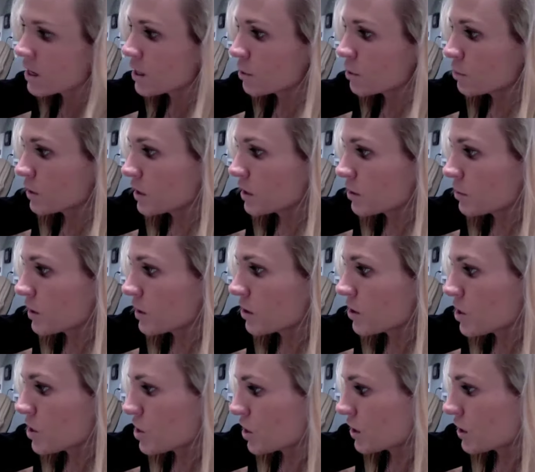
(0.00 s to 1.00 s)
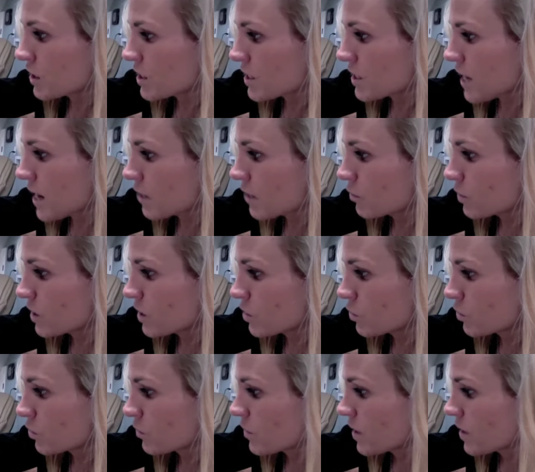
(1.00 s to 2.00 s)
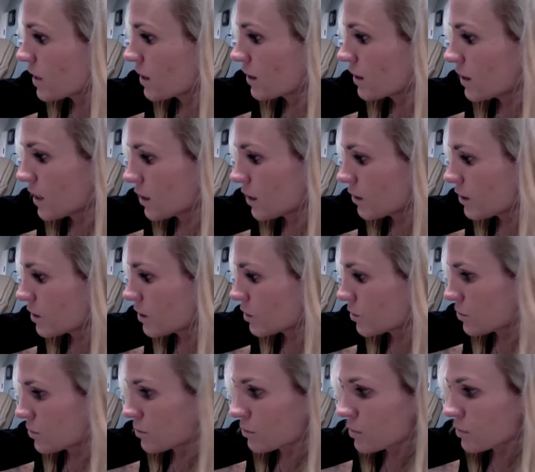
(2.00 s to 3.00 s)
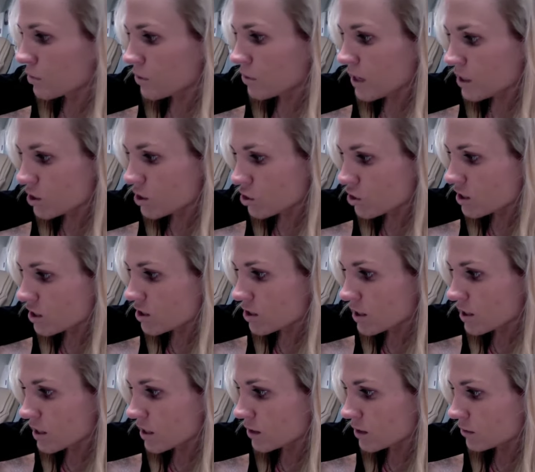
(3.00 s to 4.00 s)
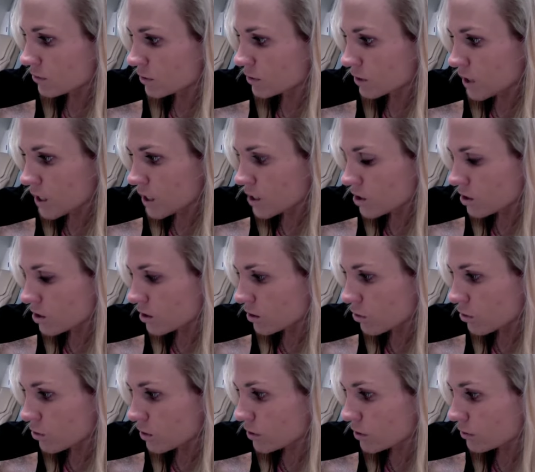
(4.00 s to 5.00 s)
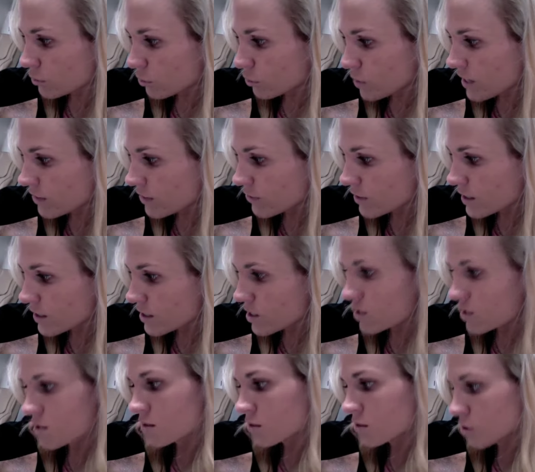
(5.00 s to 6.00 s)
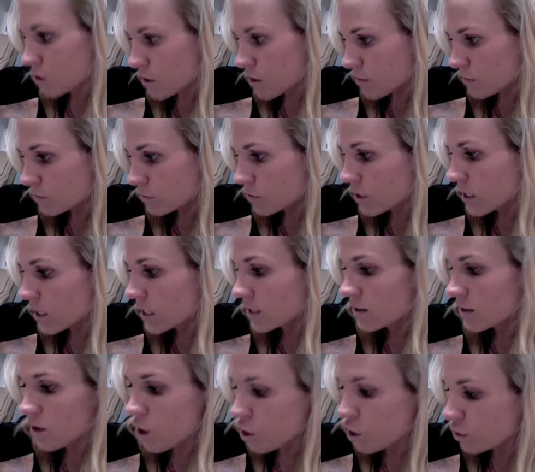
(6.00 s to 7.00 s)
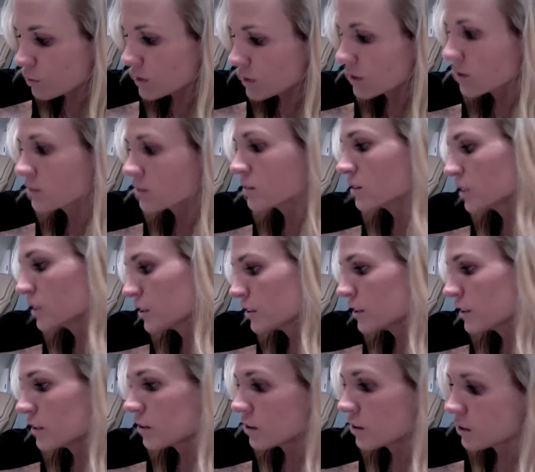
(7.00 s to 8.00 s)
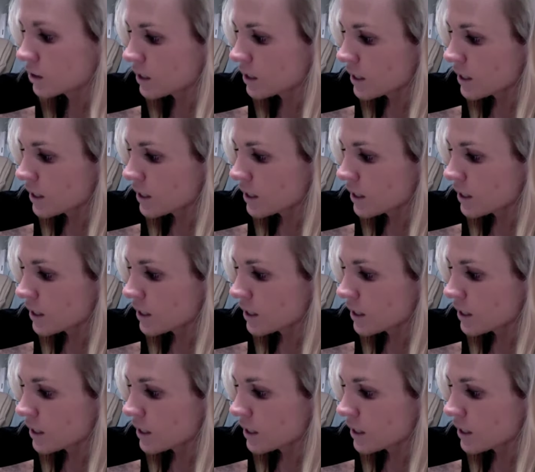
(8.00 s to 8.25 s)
peanut butter and jelly sandwich, carrots with ranch dressing for lunch, or breakfast, cream of wheat, oatmeal, cereal,